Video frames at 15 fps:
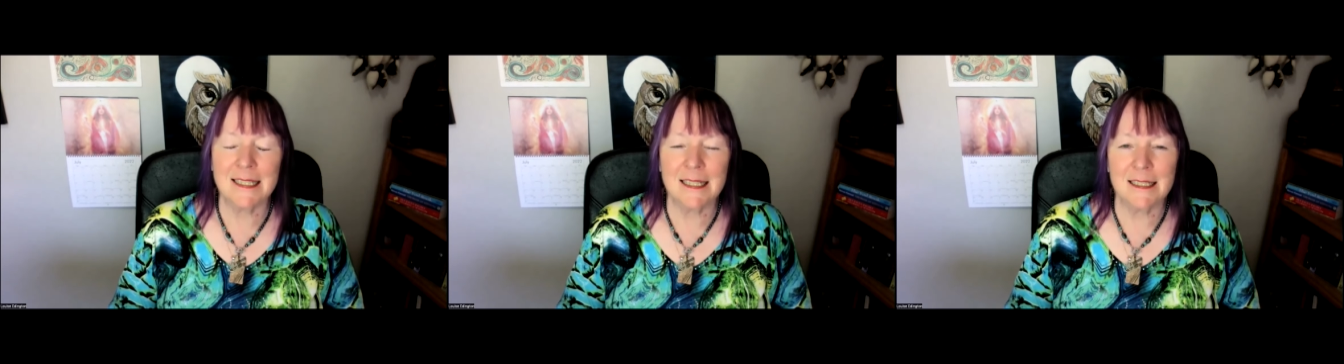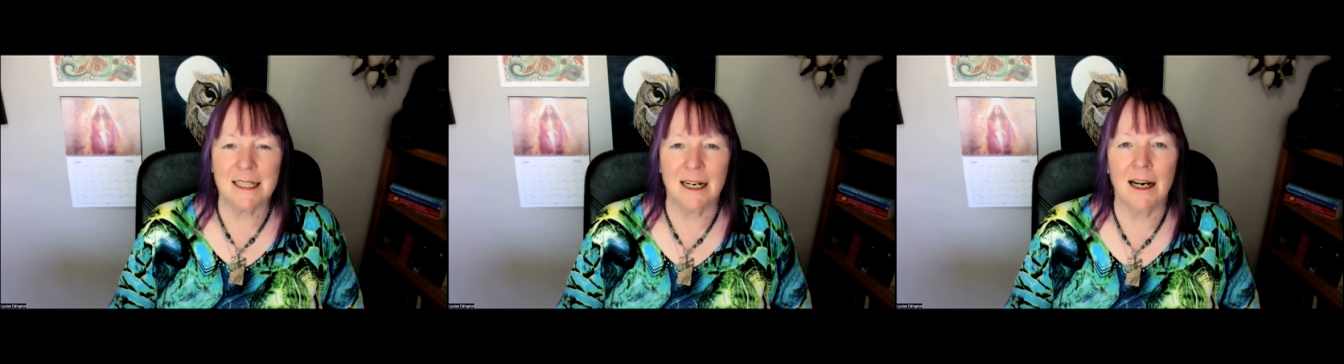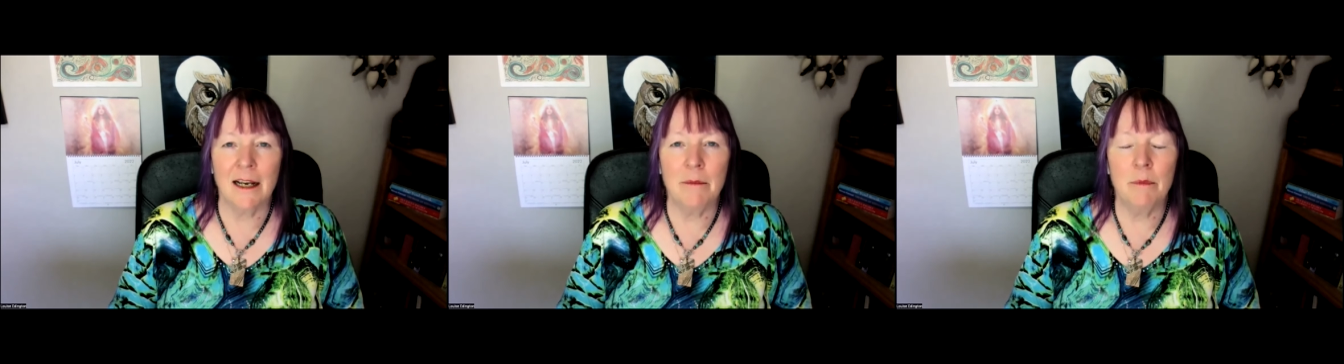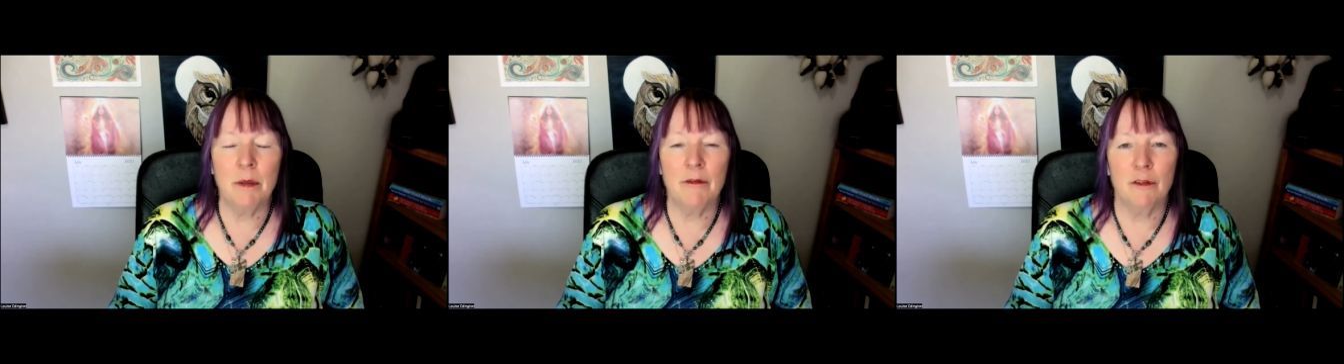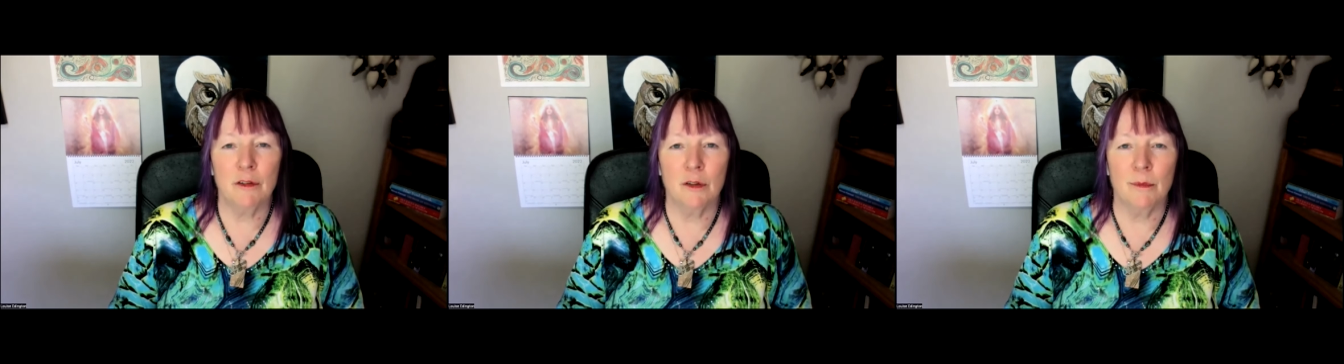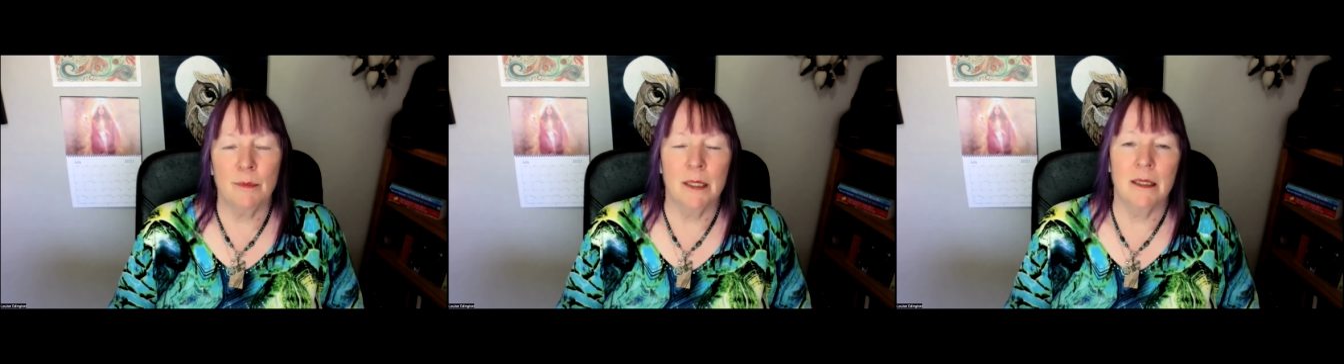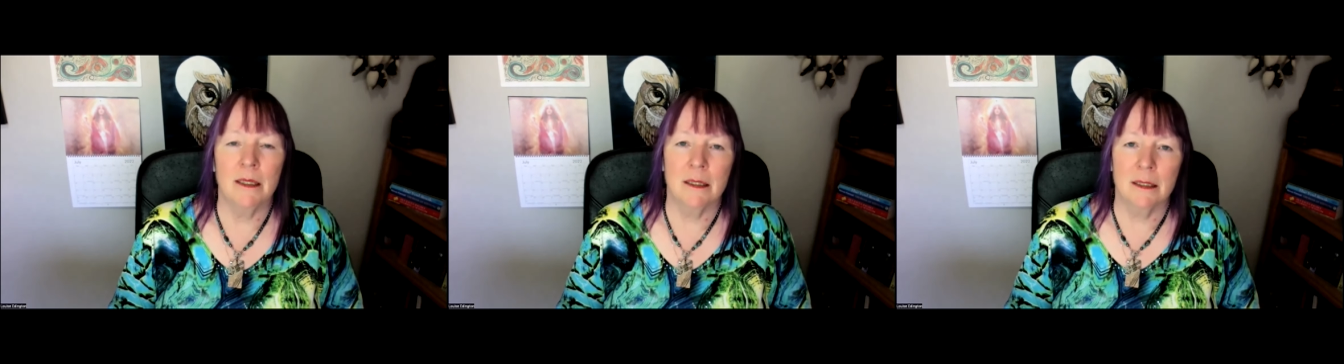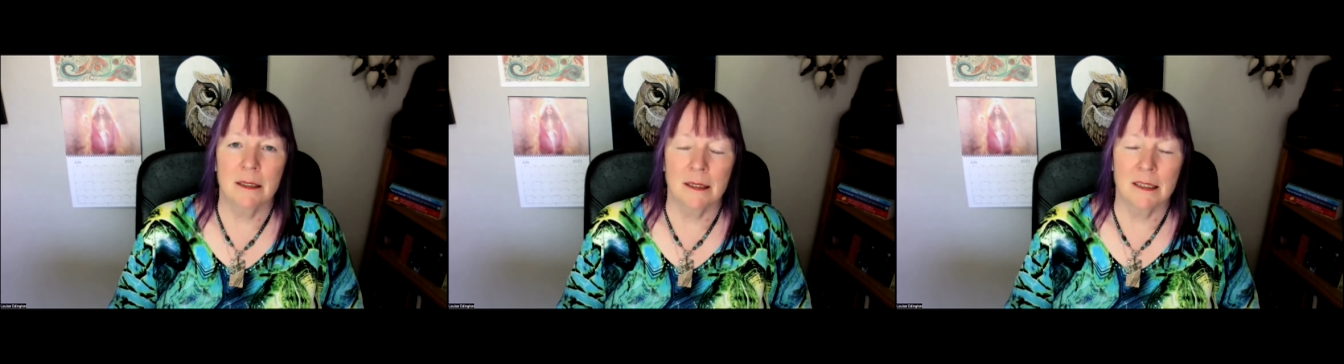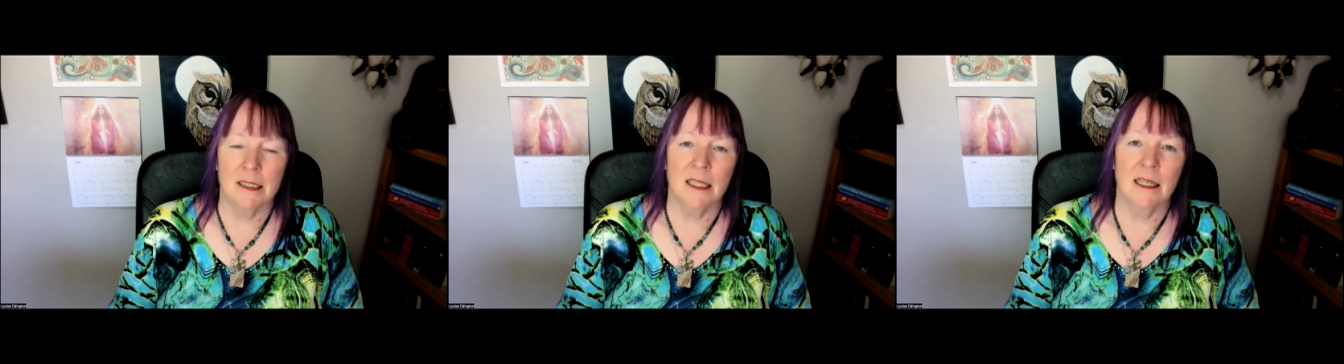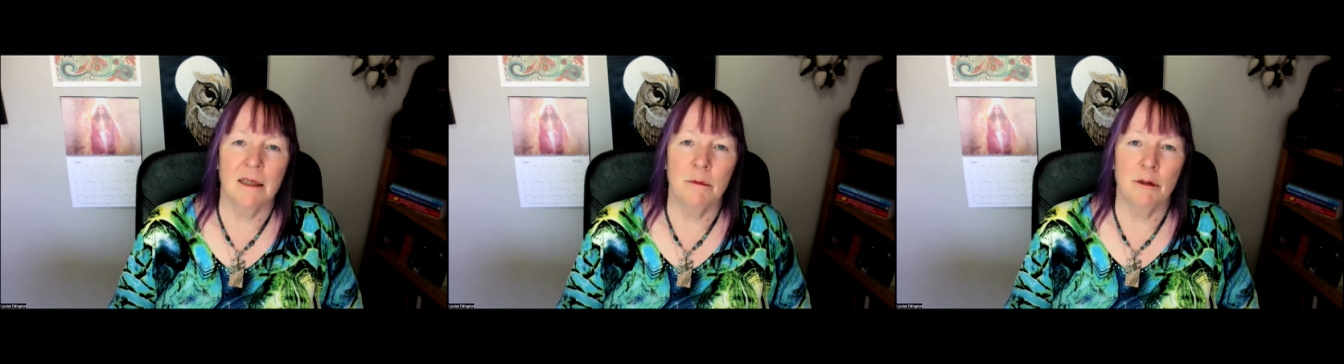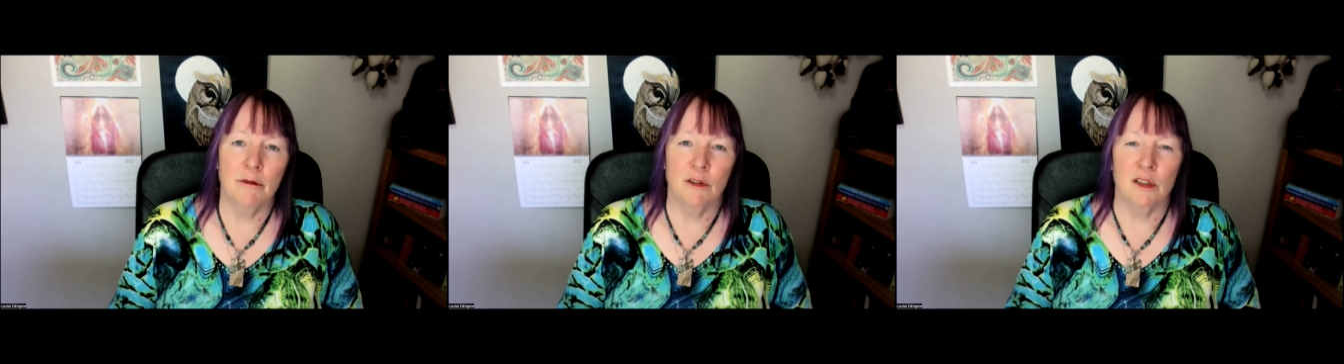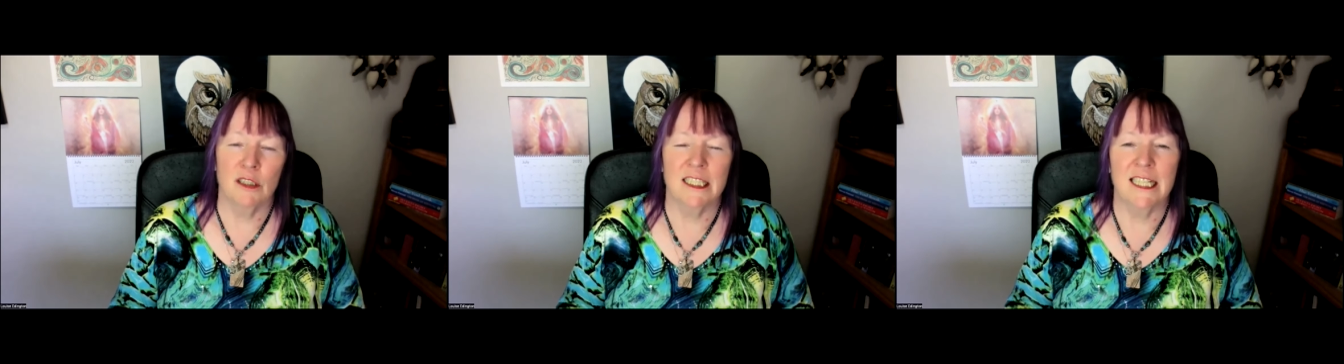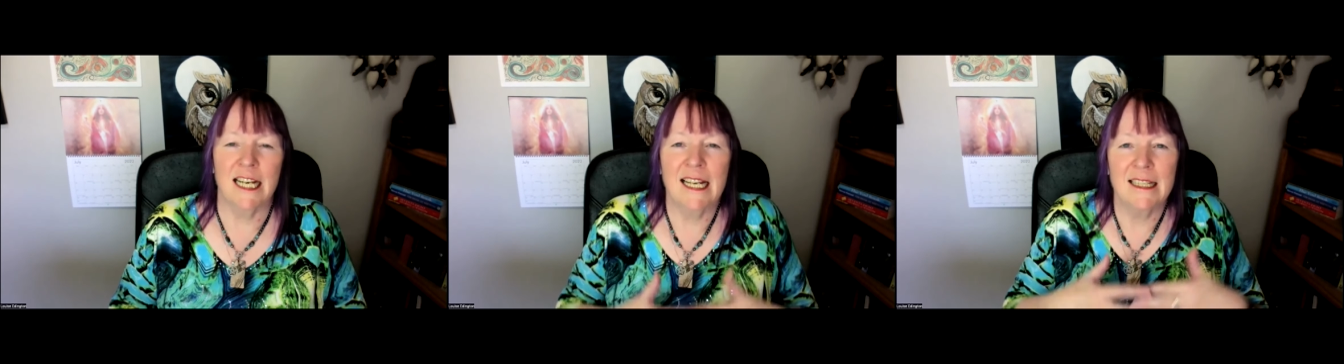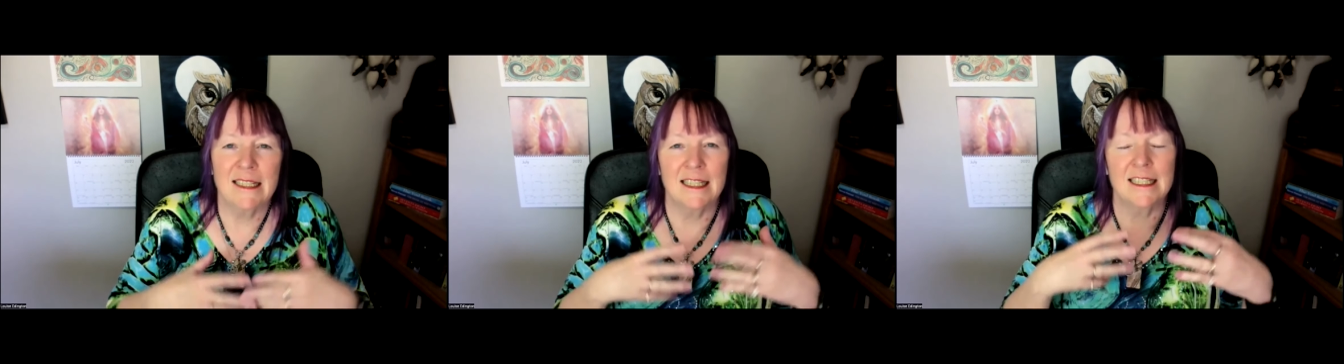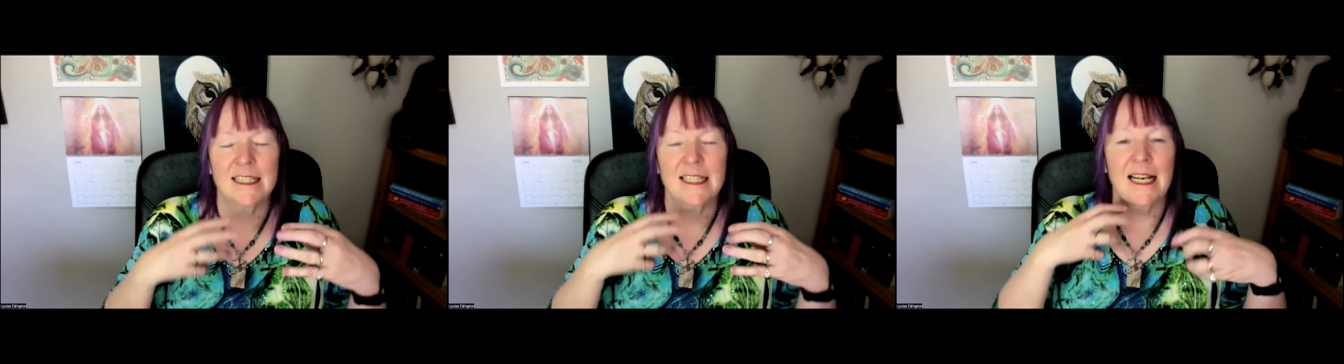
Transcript: It's the time before birth and the time before death.